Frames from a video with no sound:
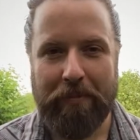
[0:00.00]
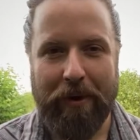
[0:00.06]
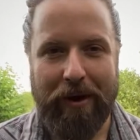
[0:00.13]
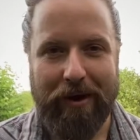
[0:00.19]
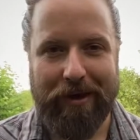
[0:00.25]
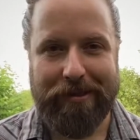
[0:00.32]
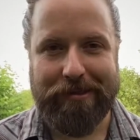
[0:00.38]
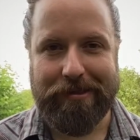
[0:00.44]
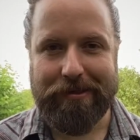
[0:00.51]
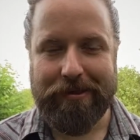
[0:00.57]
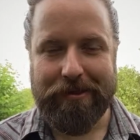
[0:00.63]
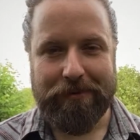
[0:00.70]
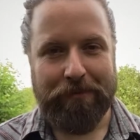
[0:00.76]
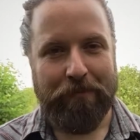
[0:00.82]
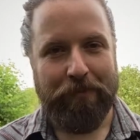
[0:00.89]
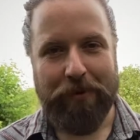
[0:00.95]
pots
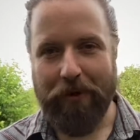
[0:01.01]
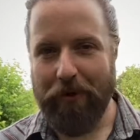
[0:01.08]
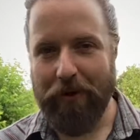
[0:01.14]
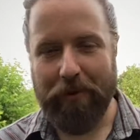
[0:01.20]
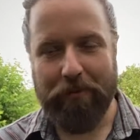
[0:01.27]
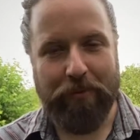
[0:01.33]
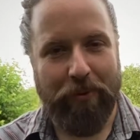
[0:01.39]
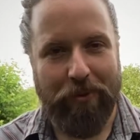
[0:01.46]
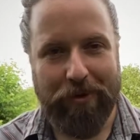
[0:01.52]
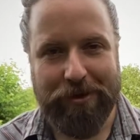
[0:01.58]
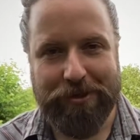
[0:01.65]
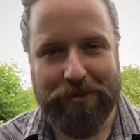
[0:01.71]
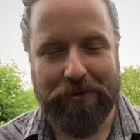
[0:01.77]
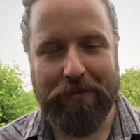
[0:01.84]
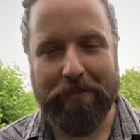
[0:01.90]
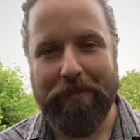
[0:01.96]
on a
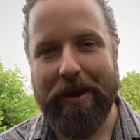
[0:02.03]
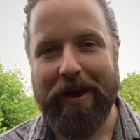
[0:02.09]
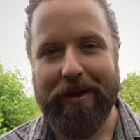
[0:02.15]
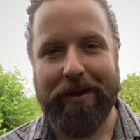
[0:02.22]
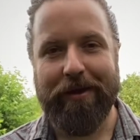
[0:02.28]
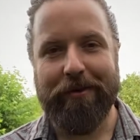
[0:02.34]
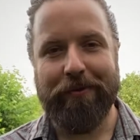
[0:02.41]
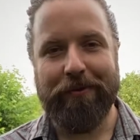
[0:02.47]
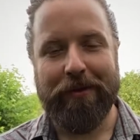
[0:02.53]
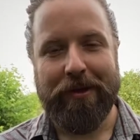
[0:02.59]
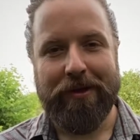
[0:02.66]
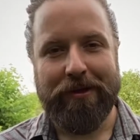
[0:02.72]
porch or patio.